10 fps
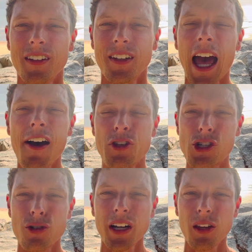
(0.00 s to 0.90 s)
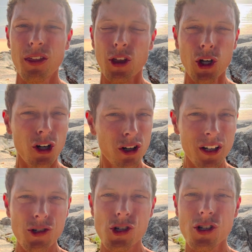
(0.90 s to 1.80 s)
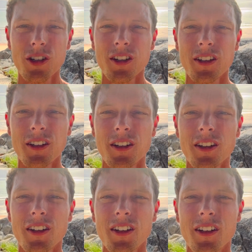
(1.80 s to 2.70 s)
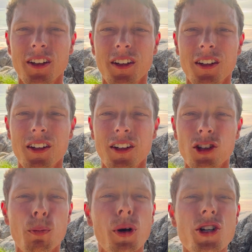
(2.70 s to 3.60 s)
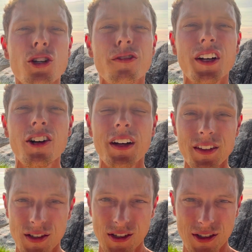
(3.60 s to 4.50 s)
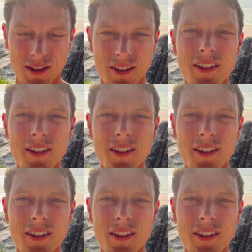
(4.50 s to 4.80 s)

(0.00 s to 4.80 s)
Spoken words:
have the strength, the courage, the perseverance.